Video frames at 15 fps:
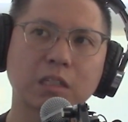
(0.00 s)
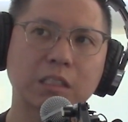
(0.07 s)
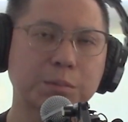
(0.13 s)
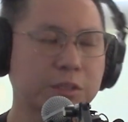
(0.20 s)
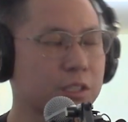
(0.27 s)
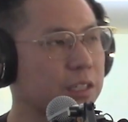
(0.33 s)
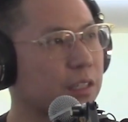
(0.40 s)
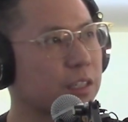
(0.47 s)

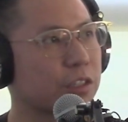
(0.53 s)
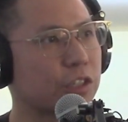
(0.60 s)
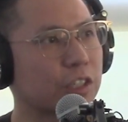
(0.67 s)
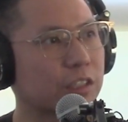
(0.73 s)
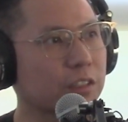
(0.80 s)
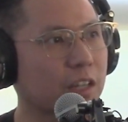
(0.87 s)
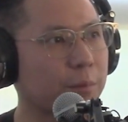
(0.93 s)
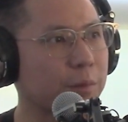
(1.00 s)
especially
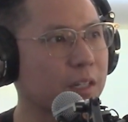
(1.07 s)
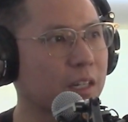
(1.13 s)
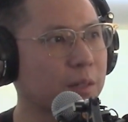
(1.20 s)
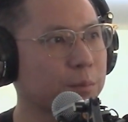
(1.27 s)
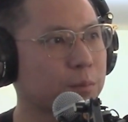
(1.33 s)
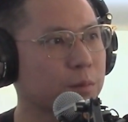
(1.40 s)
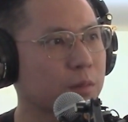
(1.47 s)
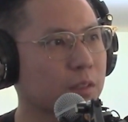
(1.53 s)
this year coming
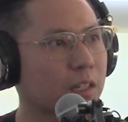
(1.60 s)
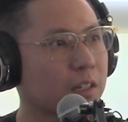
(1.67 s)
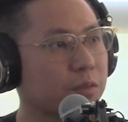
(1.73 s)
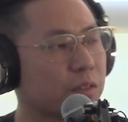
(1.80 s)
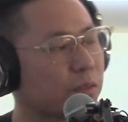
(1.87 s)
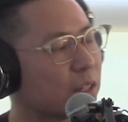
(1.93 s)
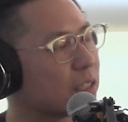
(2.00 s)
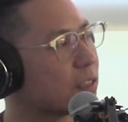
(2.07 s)
up, a lot
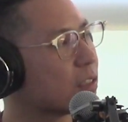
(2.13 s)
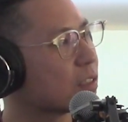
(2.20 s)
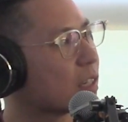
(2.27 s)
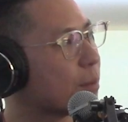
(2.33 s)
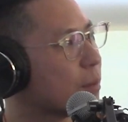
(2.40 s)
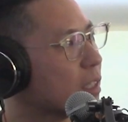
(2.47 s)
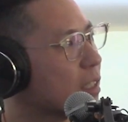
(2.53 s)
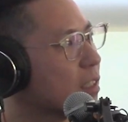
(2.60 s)
of investors
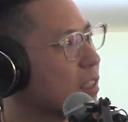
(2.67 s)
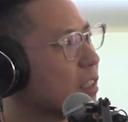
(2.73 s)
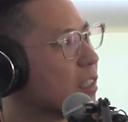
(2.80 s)
coming in.